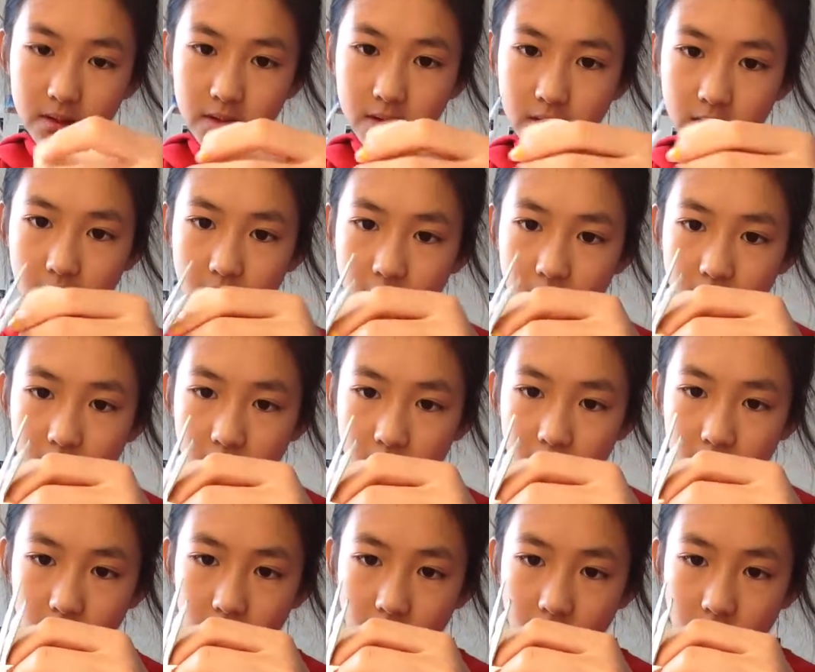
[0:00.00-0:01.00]
yeah,
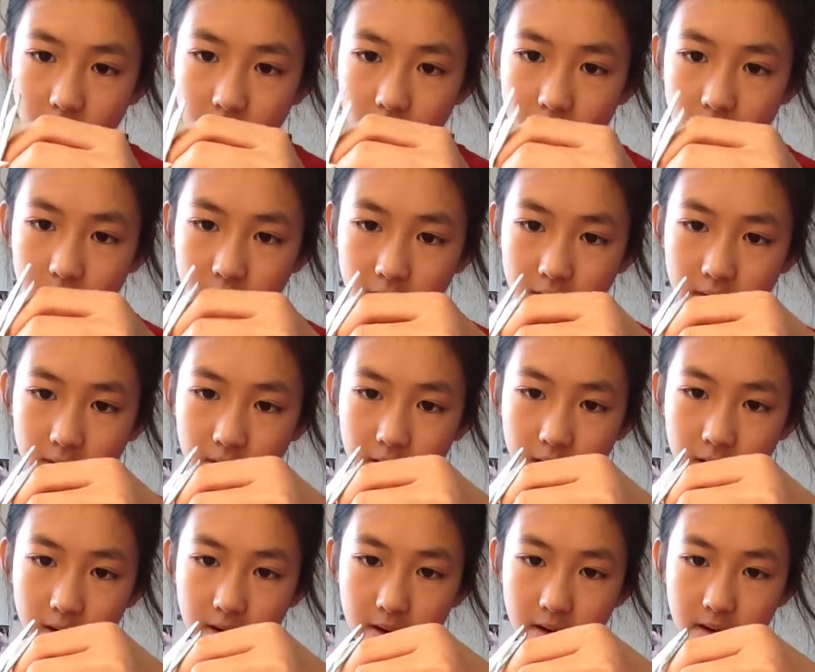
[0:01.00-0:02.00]

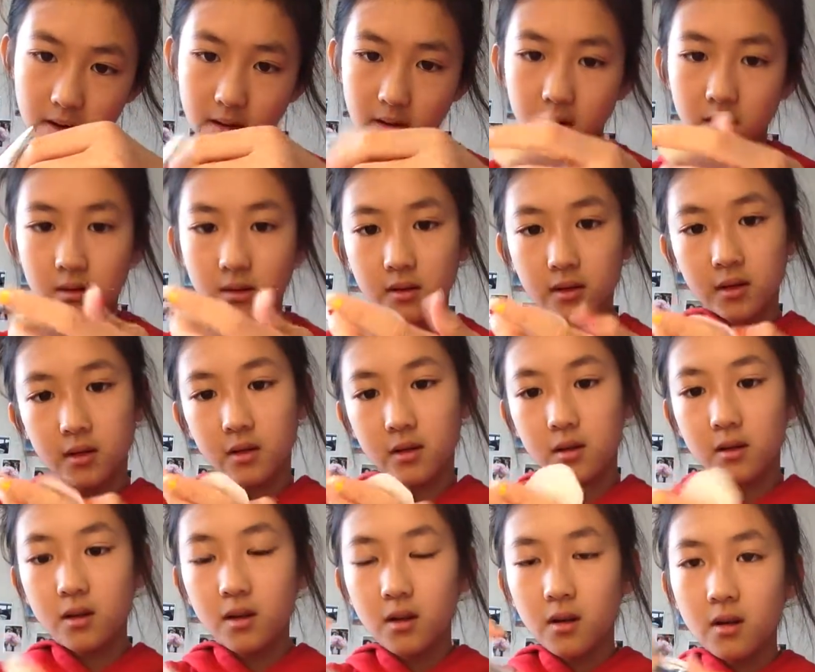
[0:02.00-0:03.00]
okay.
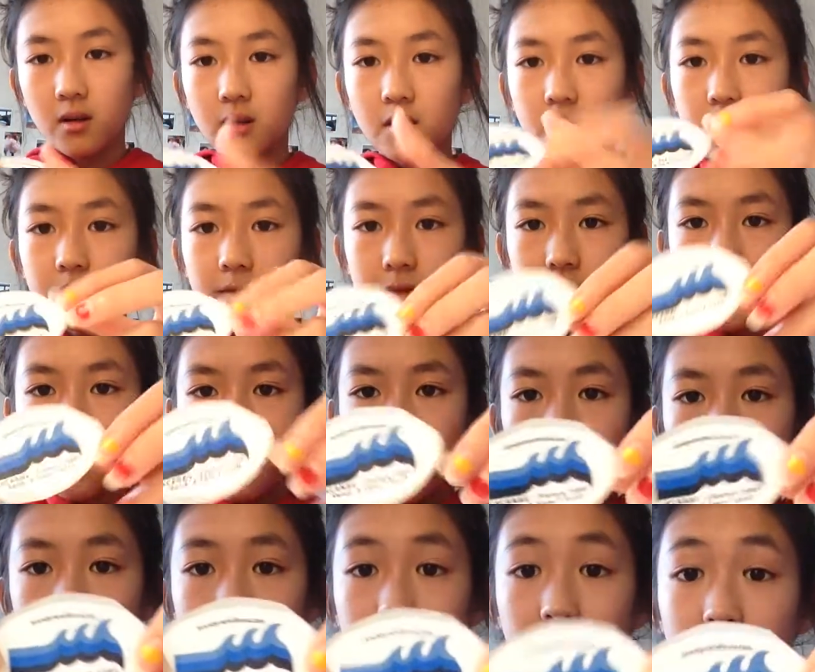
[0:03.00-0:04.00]
That's how
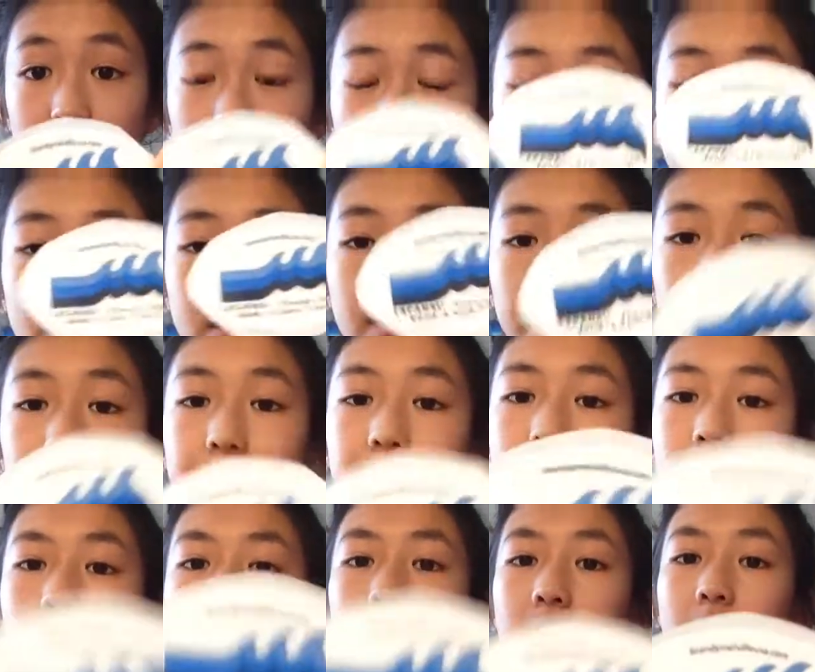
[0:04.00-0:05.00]
mine turned out.
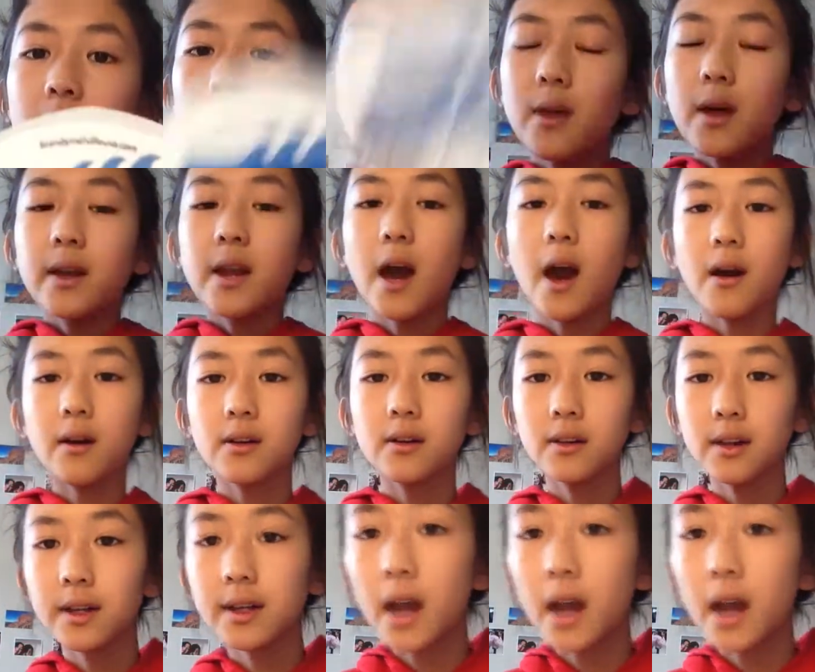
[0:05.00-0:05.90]
And then how to like